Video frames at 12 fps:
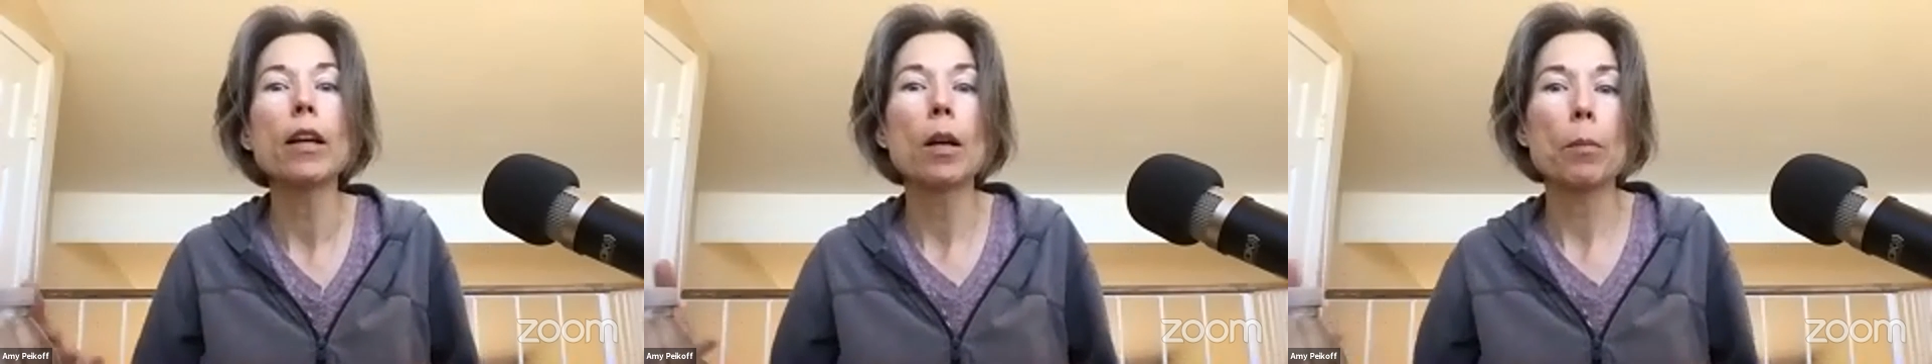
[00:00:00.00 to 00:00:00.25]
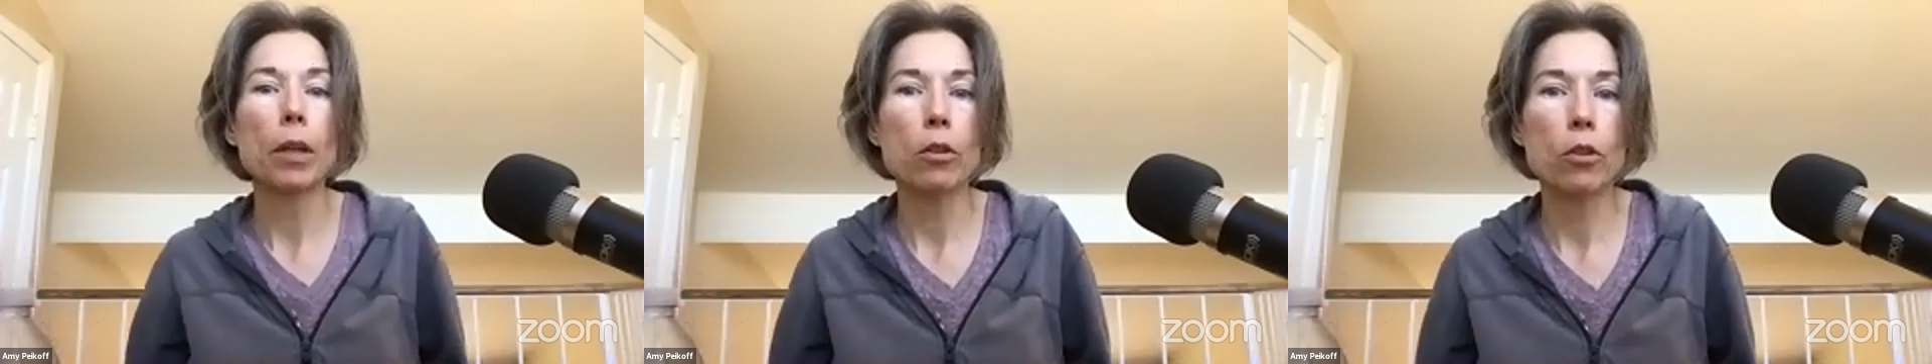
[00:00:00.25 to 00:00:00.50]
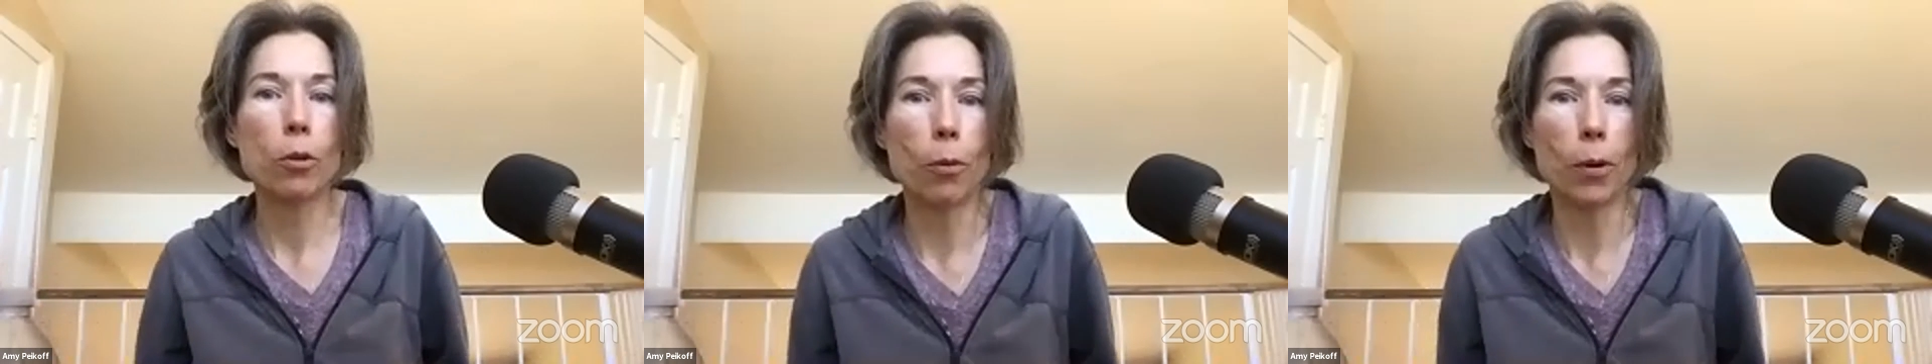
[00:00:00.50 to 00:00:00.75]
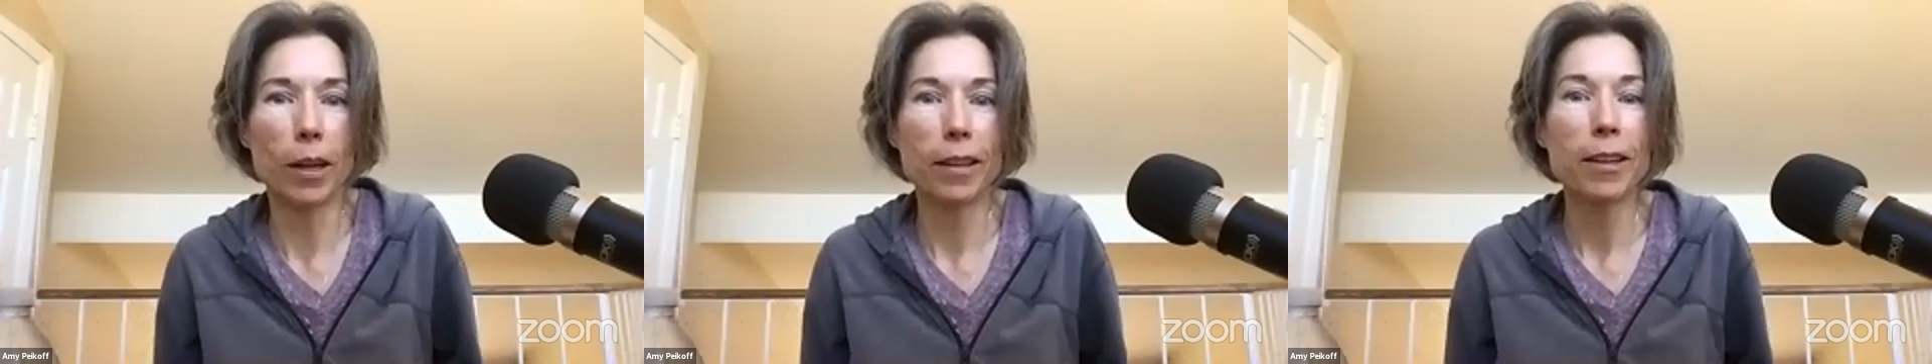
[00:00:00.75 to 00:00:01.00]
Because you
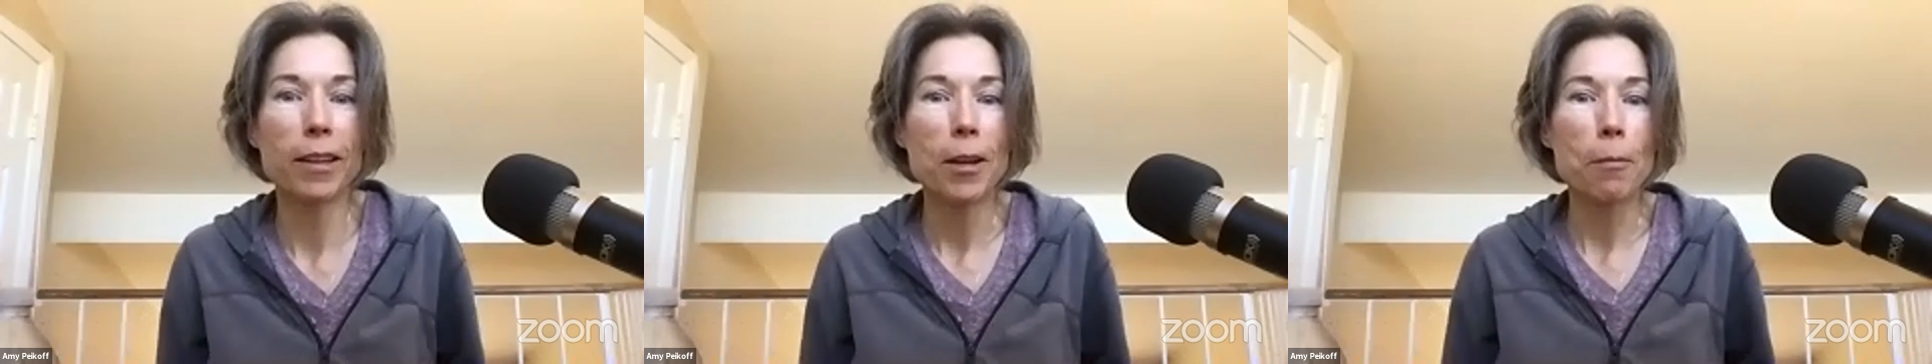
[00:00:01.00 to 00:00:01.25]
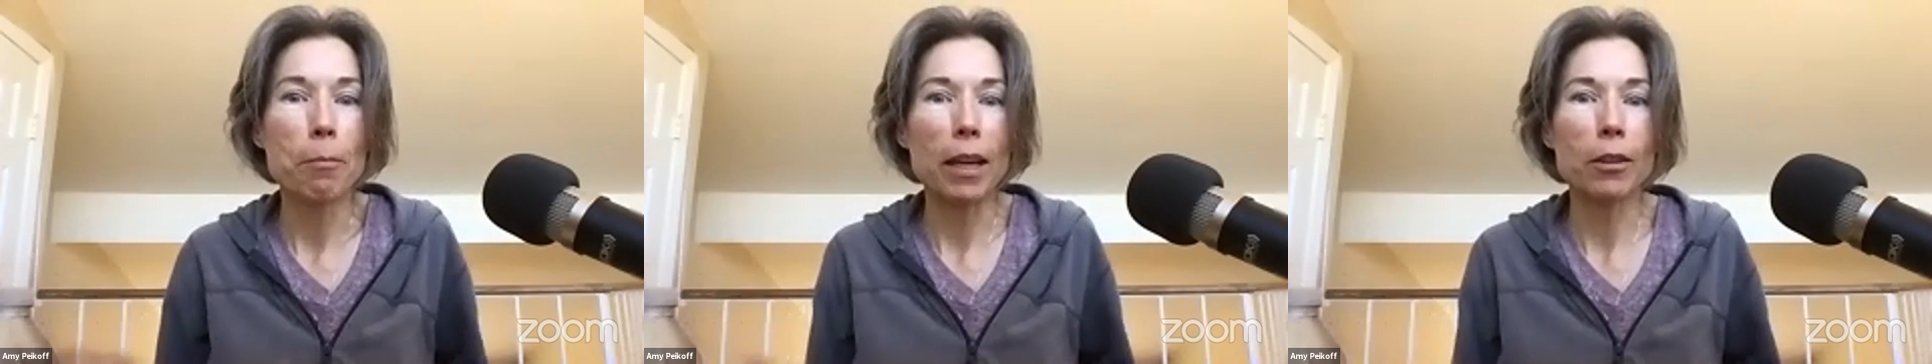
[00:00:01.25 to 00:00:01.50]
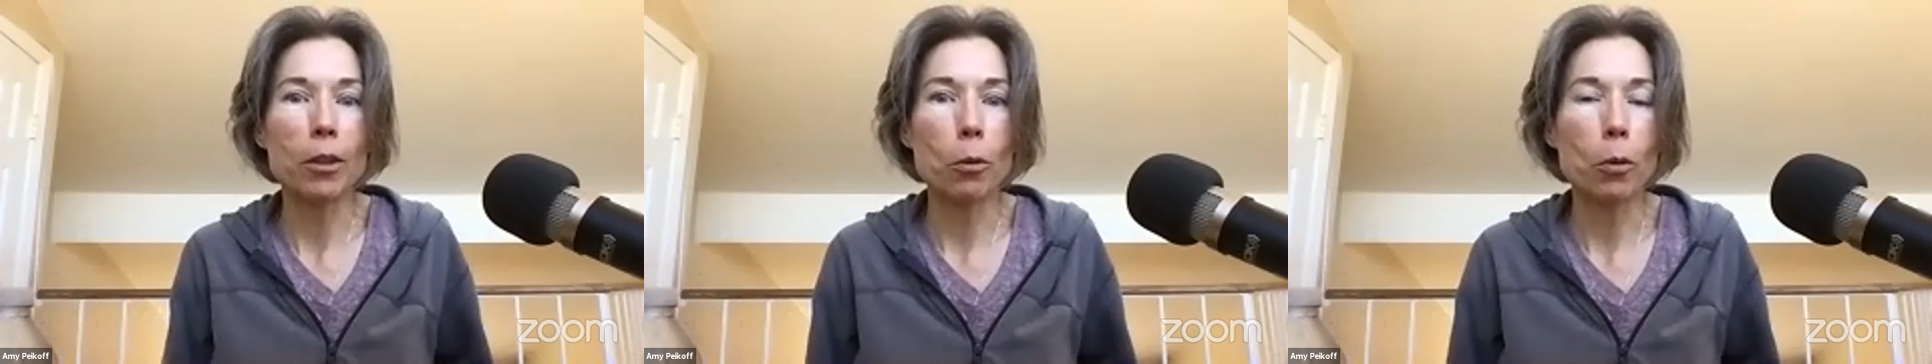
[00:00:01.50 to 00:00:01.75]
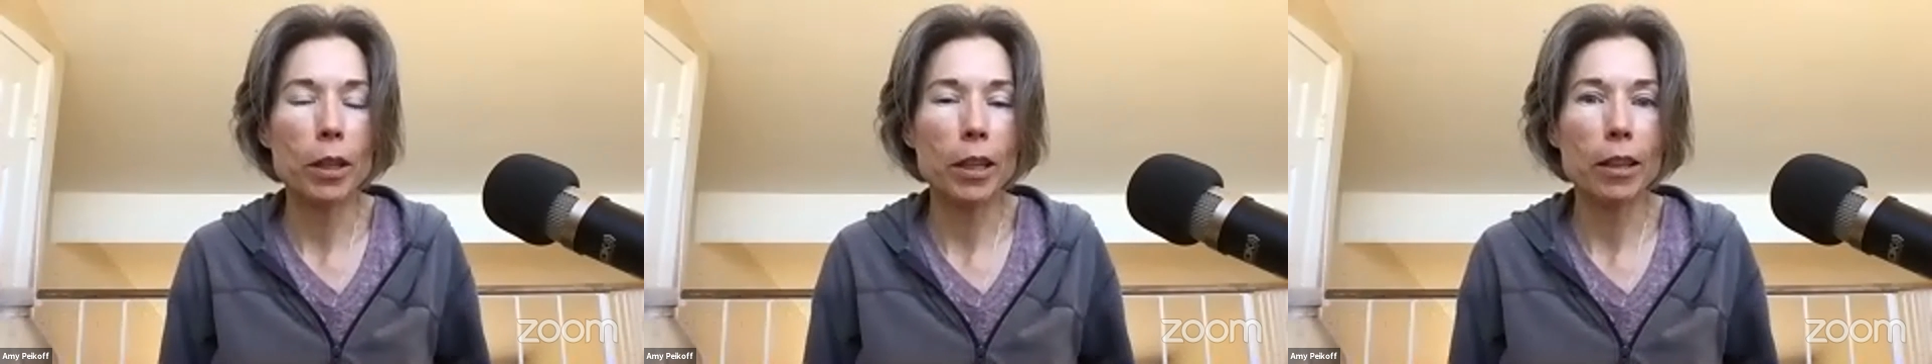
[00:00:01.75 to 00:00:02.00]
want to make their
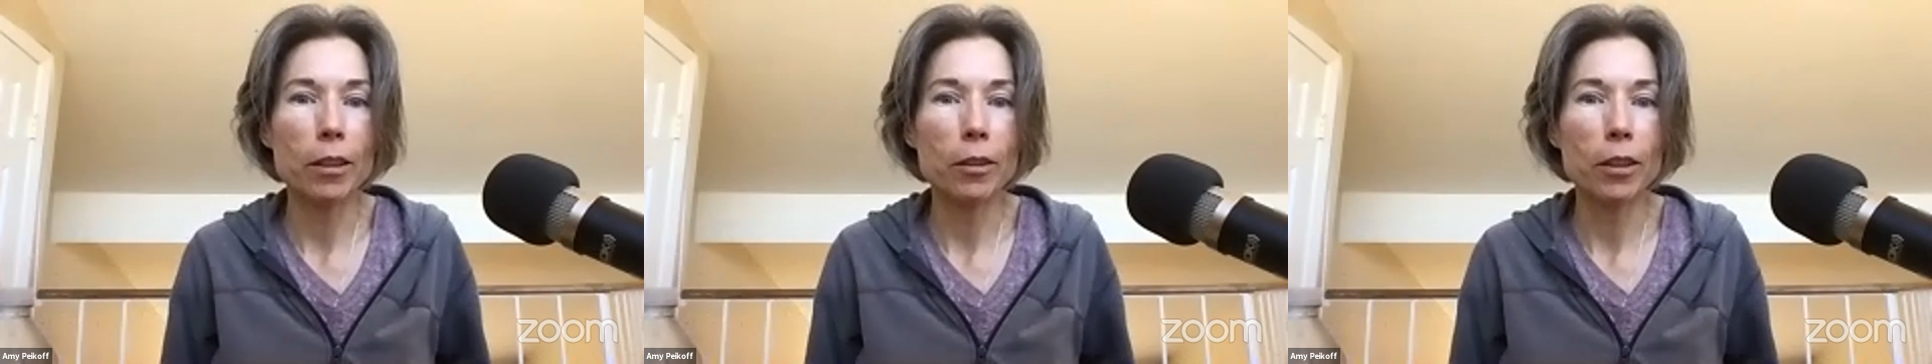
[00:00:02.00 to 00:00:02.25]
working